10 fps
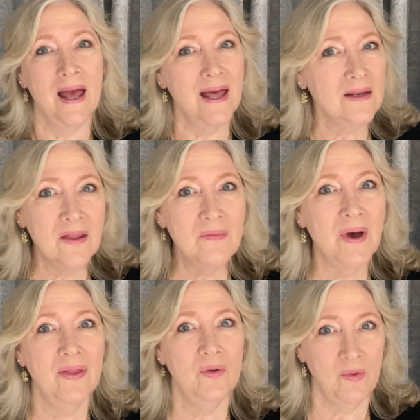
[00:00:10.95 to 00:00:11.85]
end of the
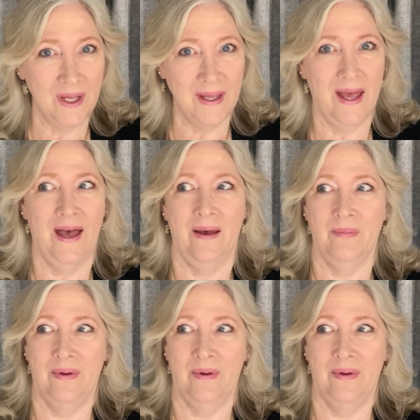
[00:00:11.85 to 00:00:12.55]
month recap.